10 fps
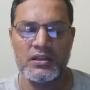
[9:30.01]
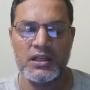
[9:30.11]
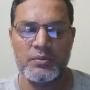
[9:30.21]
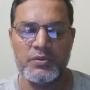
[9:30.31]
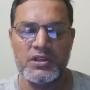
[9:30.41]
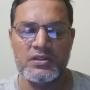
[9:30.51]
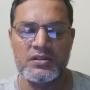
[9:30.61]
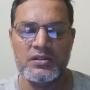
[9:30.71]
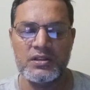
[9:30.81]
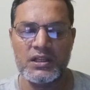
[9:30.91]
That
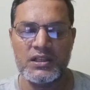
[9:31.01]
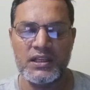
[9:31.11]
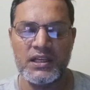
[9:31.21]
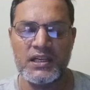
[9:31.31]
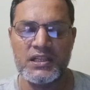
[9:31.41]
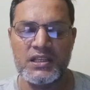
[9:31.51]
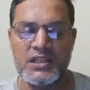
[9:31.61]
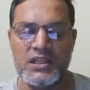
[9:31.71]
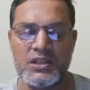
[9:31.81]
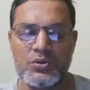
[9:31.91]
means that a
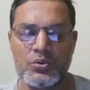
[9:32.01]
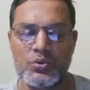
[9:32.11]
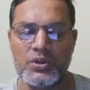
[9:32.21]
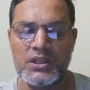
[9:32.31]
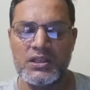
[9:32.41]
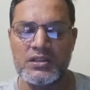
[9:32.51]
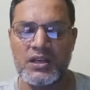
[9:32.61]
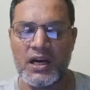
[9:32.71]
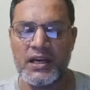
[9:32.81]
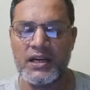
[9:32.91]
T2 is
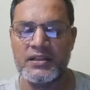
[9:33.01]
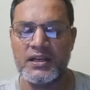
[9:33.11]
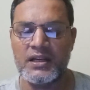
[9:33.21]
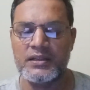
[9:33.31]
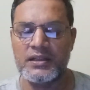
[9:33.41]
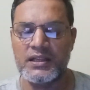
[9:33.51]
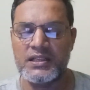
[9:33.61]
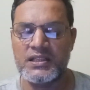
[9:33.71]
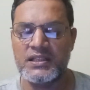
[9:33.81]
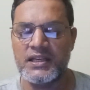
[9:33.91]
higher than a
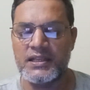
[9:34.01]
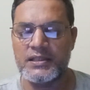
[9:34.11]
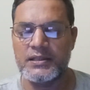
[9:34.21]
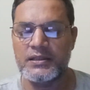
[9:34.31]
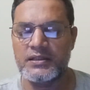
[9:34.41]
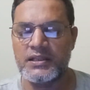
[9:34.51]
T8.